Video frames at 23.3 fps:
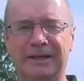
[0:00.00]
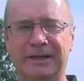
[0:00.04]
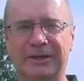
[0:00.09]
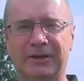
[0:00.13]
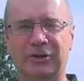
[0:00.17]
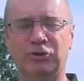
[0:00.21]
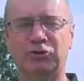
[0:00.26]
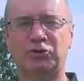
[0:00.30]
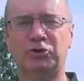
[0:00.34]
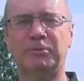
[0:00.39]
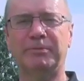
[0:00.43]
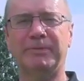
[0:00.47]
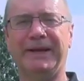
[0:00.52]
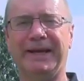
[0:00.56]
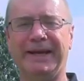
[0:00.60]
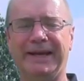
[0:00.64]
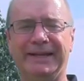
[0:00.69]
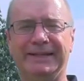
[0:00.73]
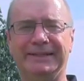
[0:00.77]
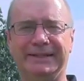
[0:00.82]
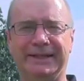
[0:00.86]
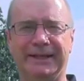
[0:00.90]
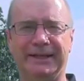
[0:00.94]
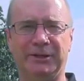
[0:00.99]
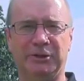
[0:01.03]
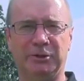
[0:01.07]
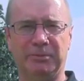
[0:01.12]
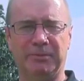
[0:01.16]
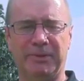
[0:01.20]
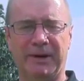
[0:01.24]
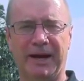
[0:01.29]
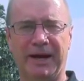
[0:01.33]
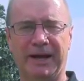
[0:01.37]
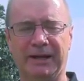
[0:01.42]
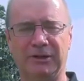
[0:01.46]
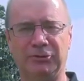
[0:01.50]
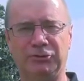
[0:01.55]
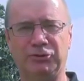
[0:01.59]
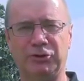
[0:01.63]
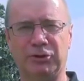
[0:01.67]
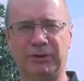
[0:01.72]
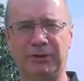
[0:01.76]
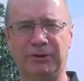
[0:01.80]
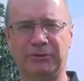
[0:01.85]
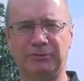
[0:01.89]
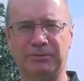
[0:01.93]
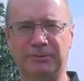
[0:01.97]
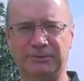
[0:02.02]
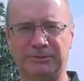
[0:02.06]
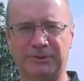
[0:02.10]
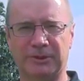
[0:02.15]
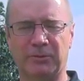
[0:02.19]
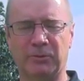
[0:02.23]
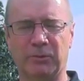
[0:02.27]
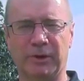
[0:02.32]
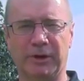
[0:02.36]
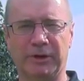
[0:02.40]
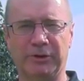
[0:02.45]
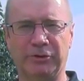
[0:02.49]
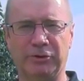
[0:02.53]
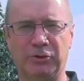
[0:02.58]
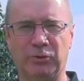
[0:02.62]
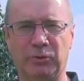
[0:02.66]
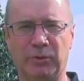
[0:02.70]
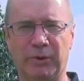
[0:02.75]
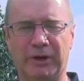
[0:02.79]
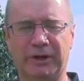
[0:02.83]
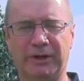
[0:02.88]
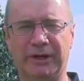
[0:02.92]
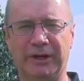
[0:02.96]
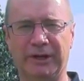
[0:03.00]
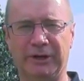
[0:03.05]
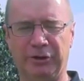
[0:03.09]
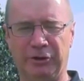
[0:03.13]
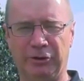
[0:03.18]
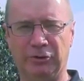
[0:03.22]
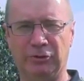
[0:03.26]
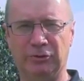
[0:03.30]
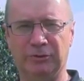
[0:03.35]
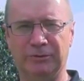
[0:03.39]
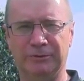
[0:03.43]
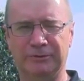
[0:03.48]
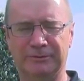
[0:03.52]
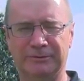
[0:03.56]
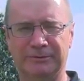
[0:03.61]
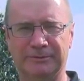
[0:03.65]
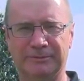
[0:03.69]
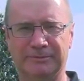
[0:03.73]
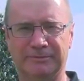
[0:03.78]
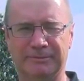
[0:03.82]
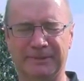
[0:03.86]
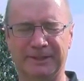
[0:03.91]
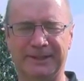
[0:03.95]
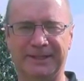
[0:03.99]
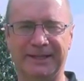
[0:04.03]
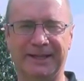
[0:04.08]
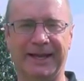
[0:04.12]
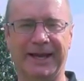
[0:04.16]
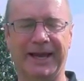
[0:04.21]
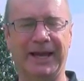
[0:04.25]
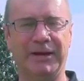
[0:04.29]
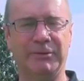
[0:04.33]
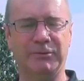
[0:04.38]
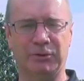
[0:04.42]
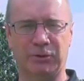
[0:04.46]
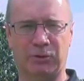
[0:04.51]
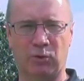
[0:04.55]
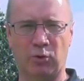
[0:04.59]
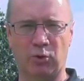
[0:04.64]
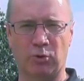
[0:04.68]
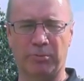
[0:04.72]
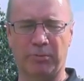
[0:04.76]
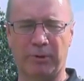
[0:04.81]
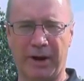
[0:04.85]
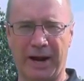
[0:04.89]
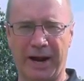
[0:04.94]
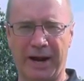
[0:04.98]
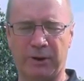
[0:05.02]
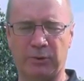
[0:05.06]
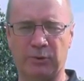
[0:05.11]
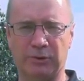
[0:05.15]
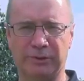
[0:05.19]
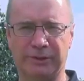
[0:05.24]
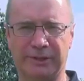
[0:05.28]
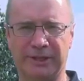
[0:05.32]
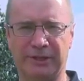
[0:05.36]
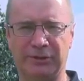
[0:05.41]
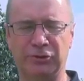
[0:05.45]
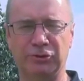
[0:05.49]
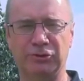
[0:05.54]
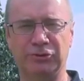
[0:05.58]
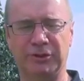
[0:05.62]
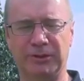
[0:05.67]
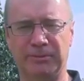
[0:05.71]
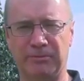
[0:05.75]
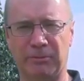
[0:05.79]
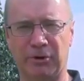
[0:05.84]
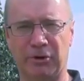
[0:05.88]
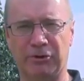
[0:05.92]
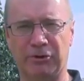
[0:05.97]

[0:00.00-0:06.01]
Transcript: It used to be easy to buy insurance from someone you really knew, but today with corporate acquisitions and